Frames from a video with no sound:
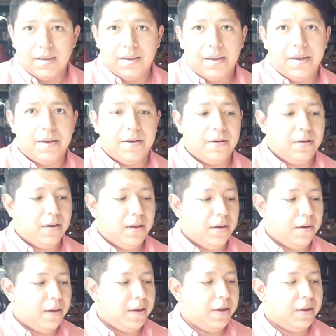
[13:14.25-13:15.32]

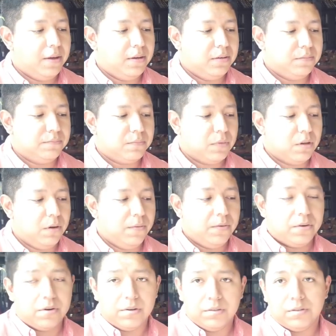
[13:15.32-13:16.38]
of
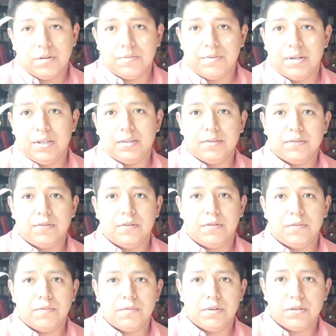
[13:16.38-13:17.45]
our culture
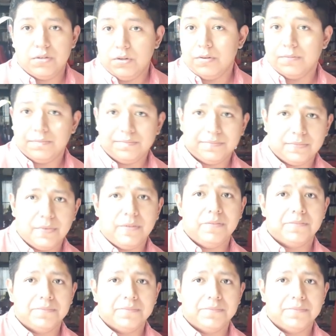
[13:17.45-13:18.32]
with you. No?